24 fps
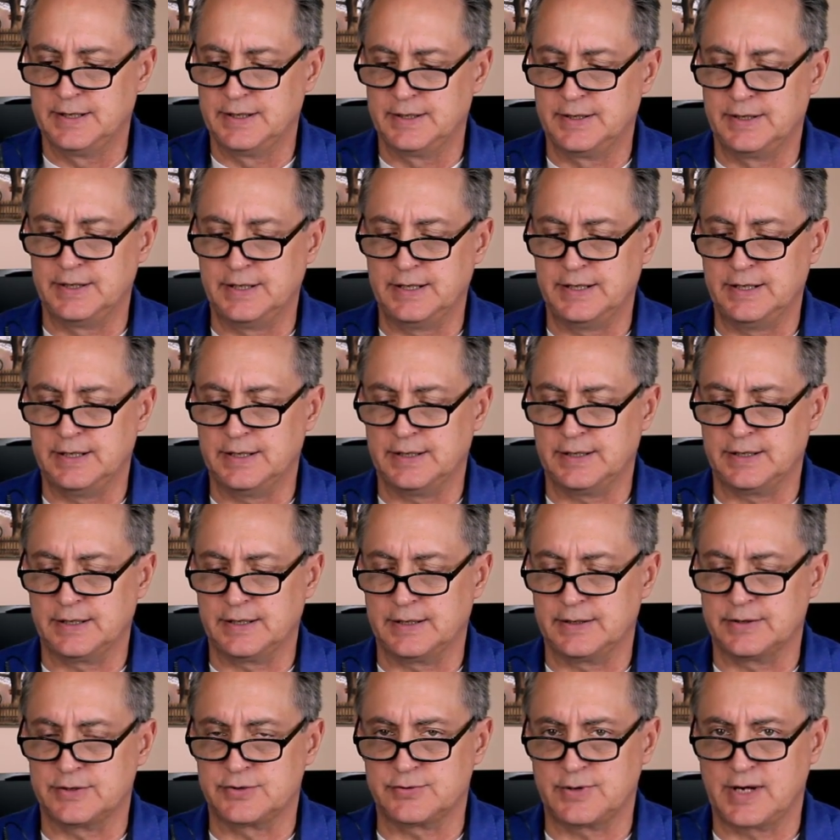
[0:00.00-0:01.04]
the
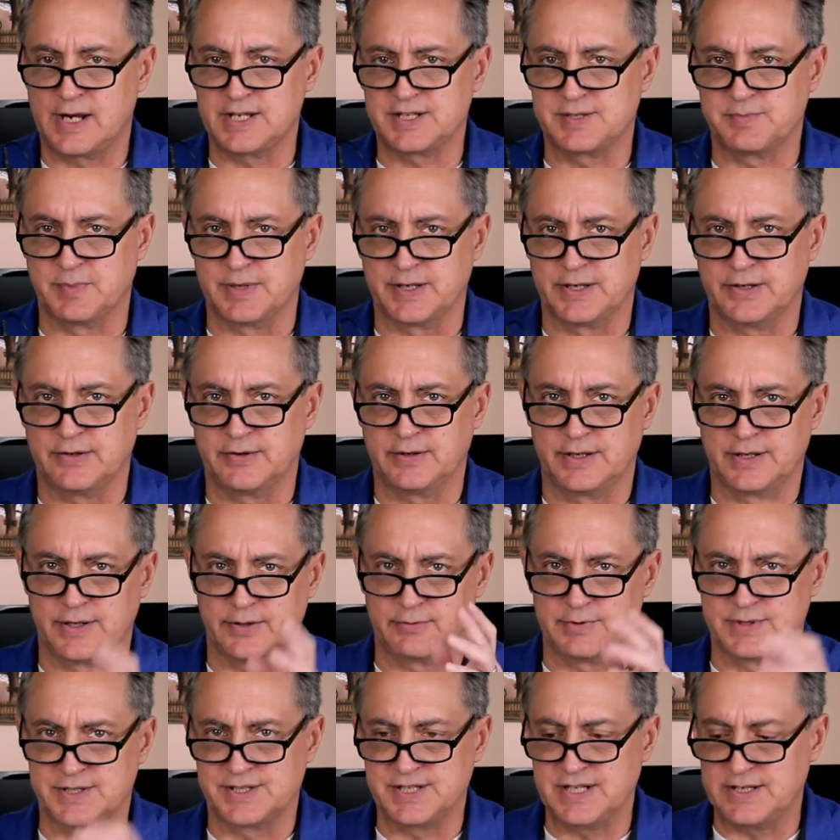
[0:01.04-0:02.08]
uh, transmitter and the
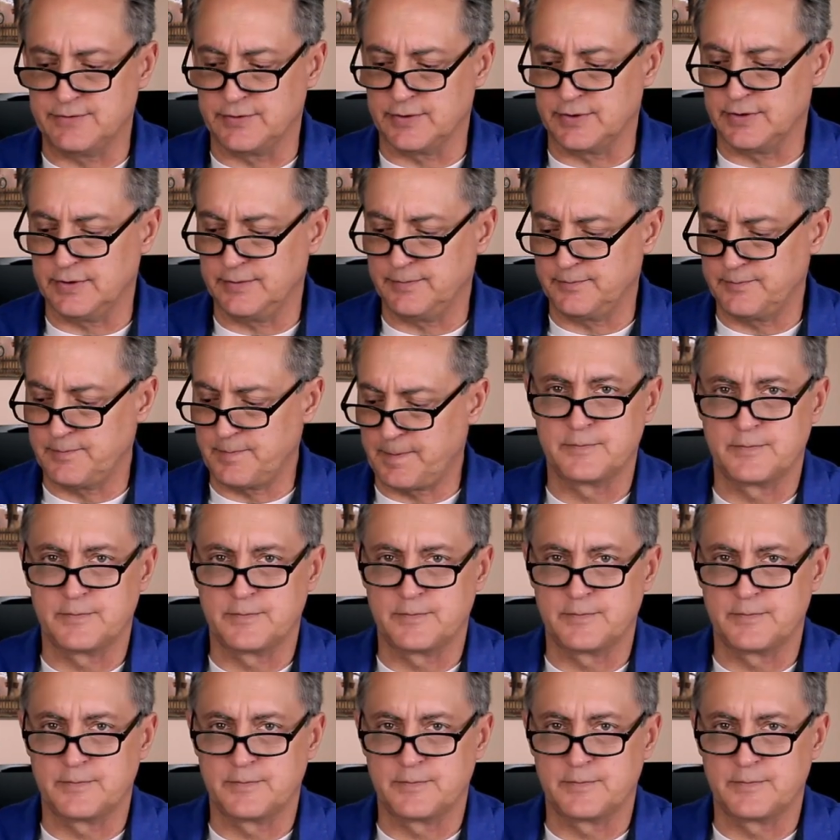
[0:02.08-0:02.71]
receiver.